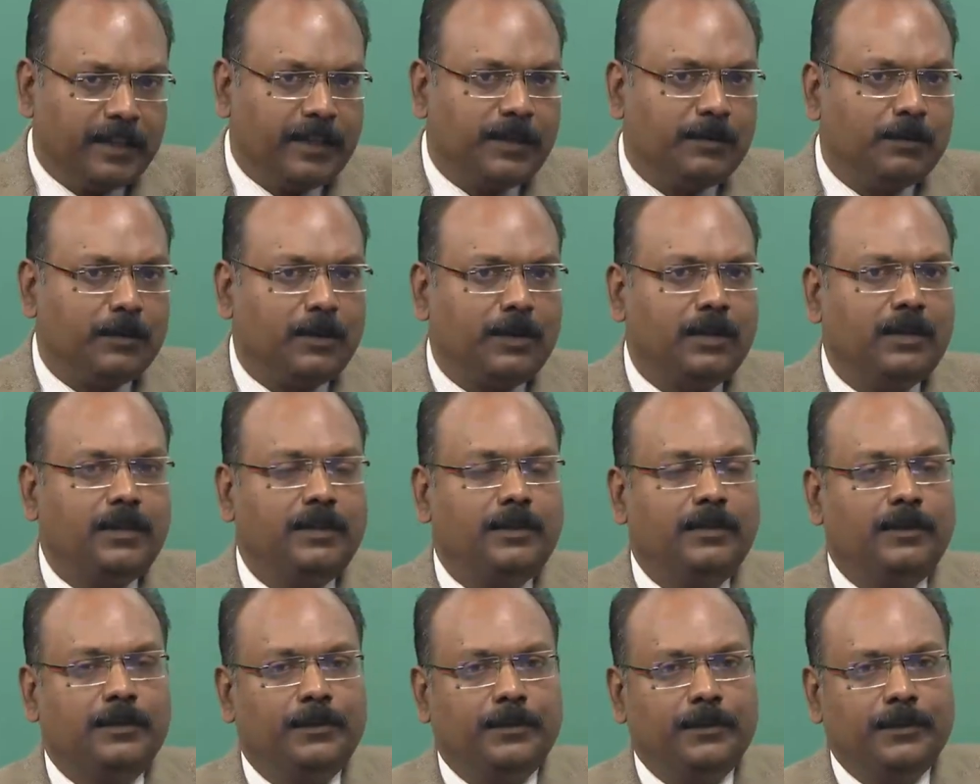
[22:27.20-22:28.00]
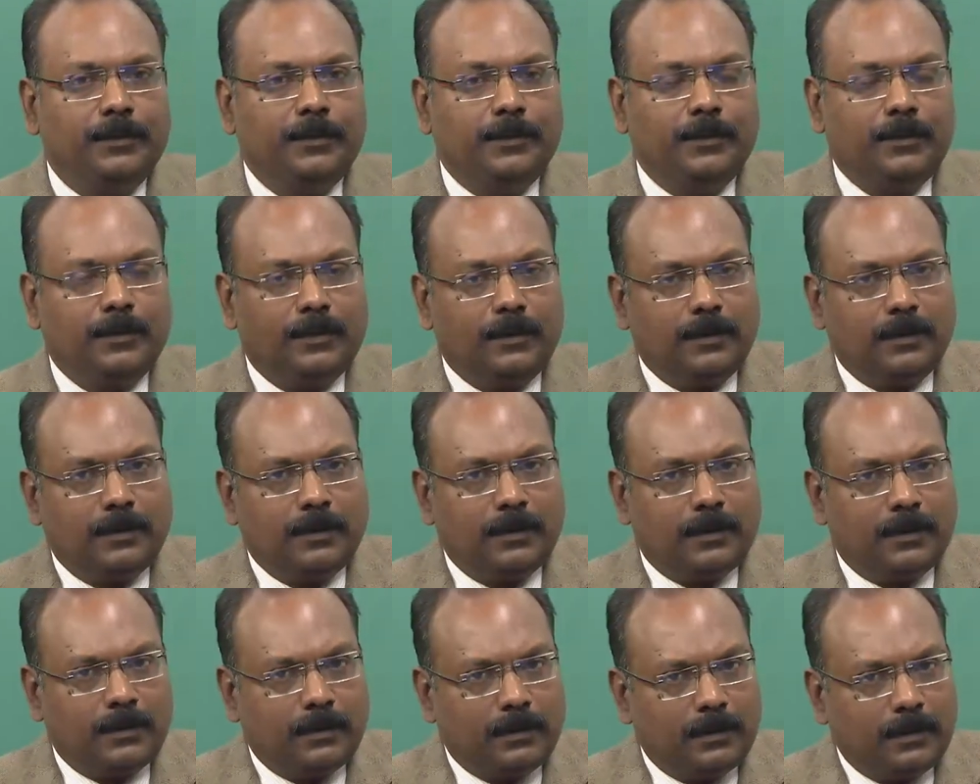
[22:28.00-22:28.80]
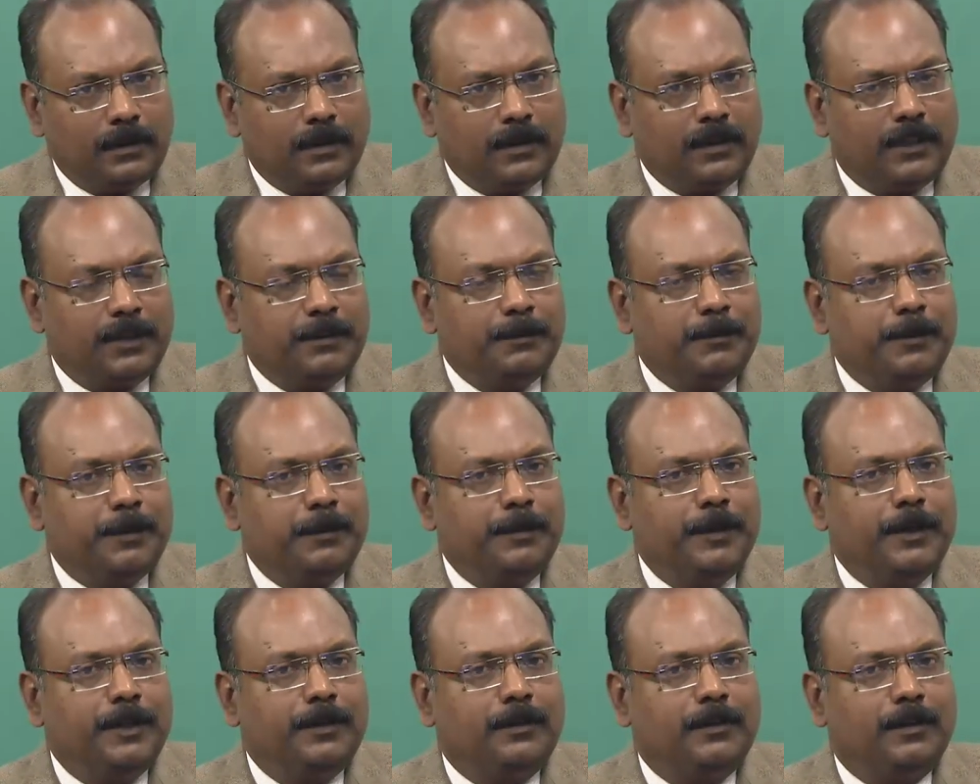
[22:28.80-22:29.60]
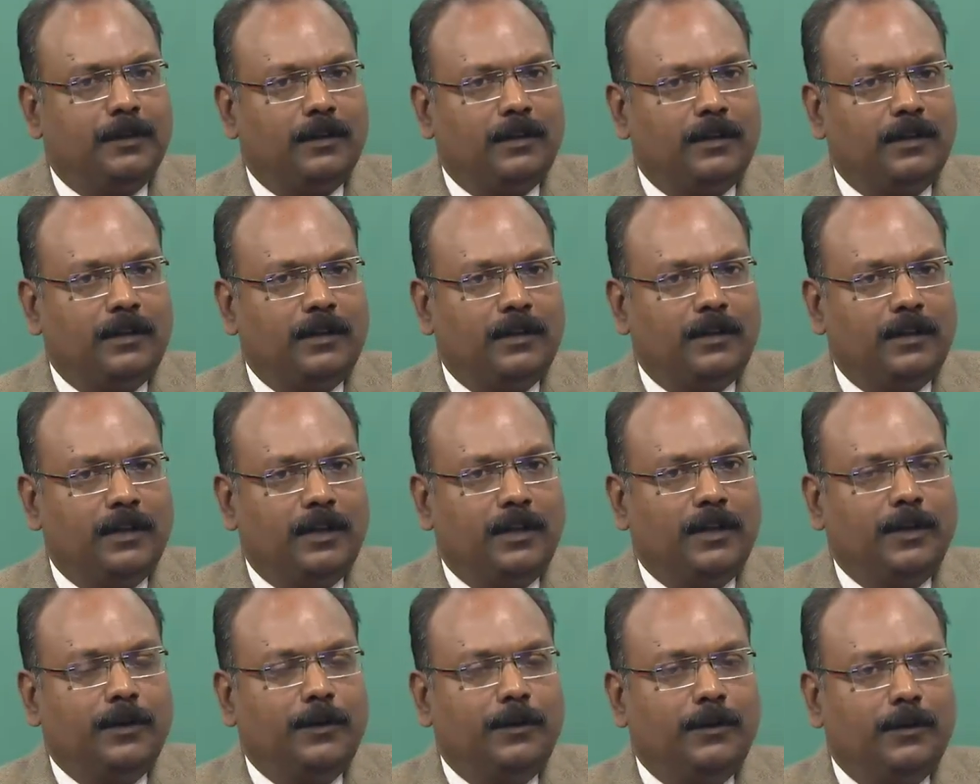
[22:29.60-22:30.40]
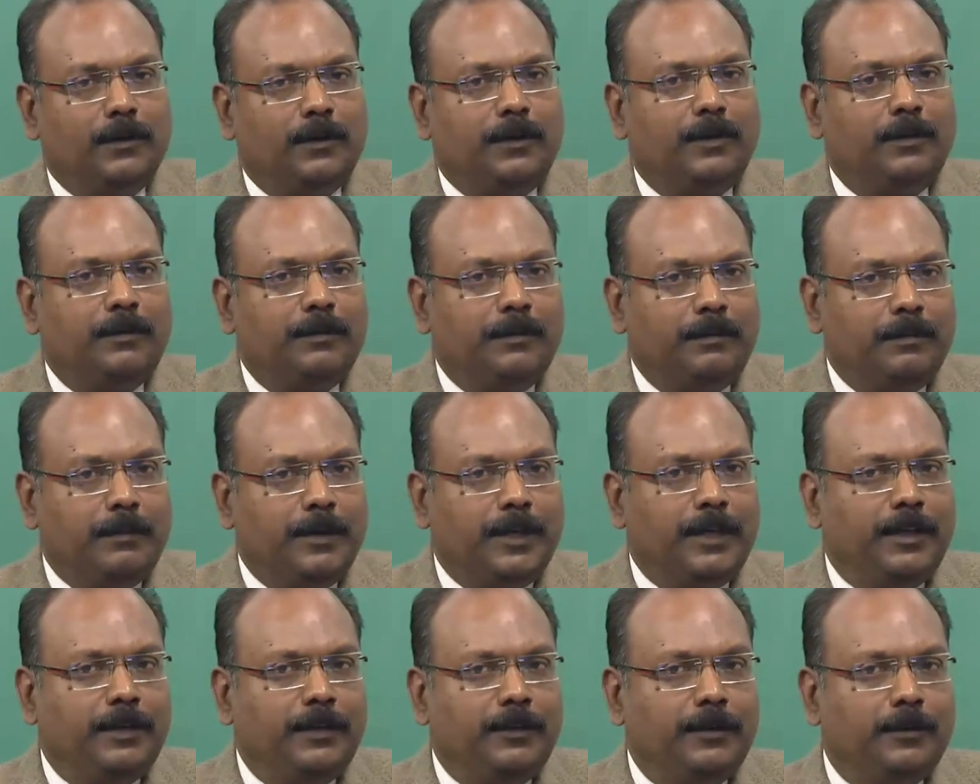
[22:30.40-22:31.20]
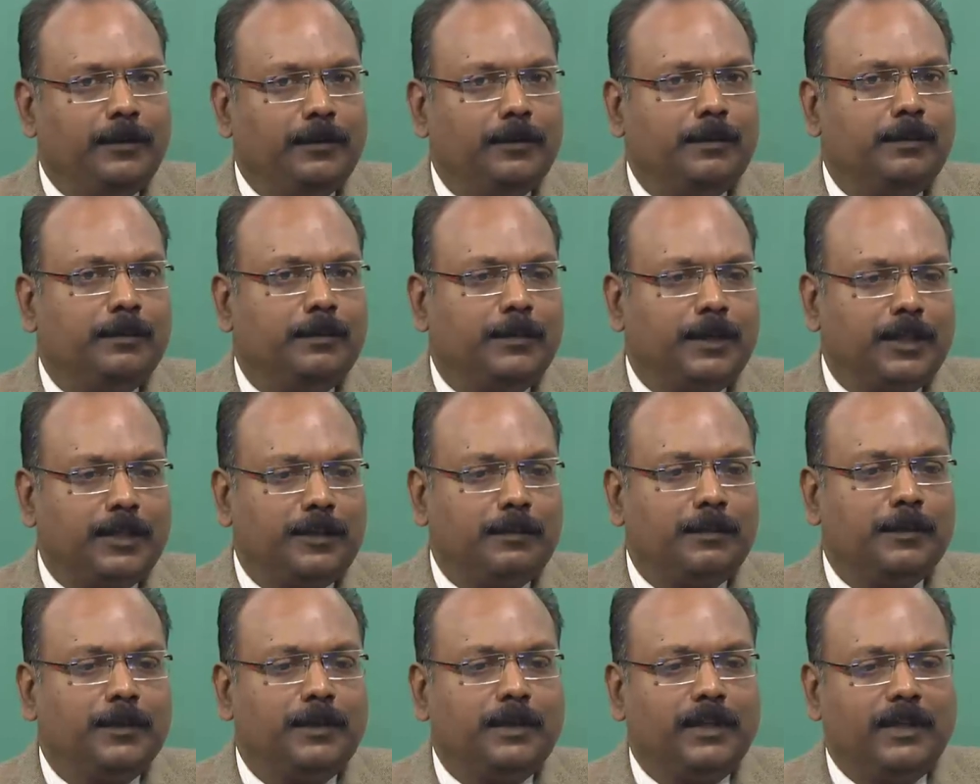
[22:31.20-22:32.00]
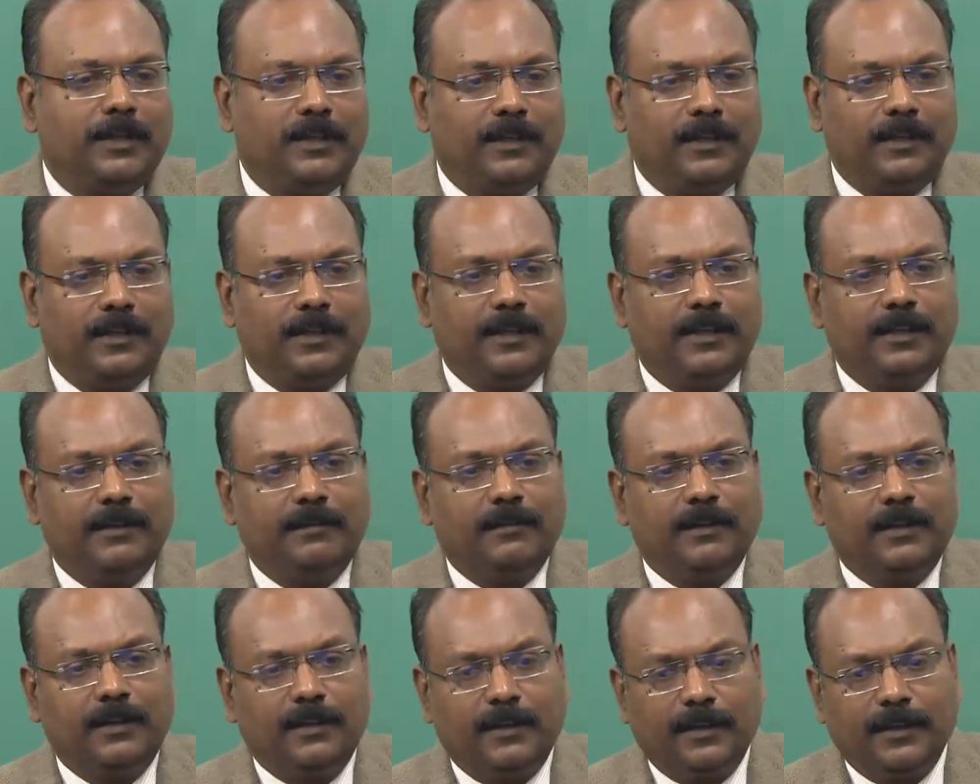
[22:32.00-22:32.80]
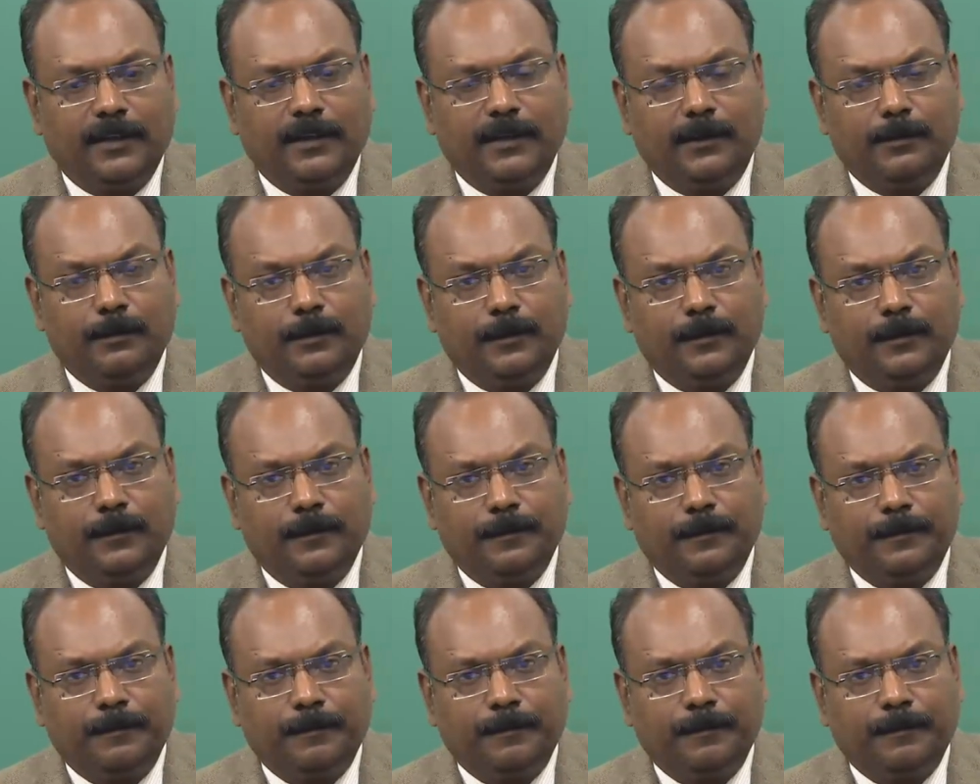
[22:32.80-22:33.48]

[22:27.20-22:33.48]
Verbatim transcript: they want them to be called, you are making you much more attractive and likable.